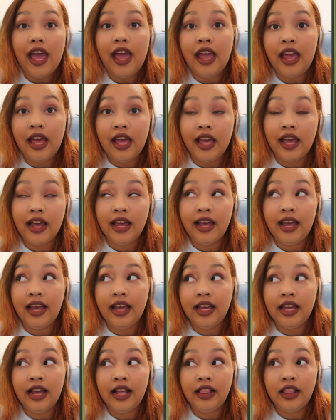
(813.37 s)

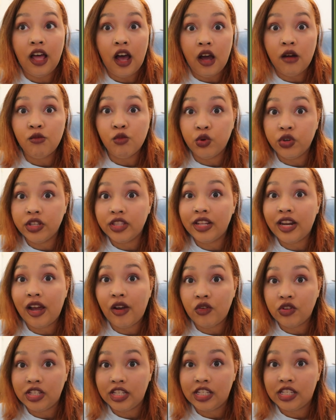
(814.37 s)
and a lot more than
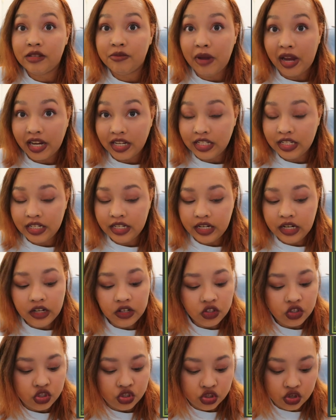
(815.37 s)
I was
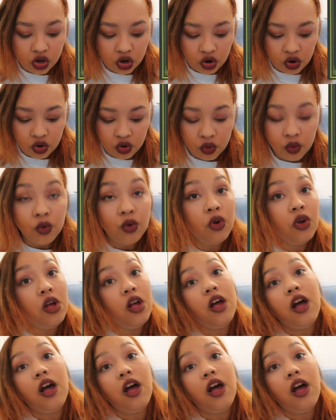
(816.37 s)
expecting, so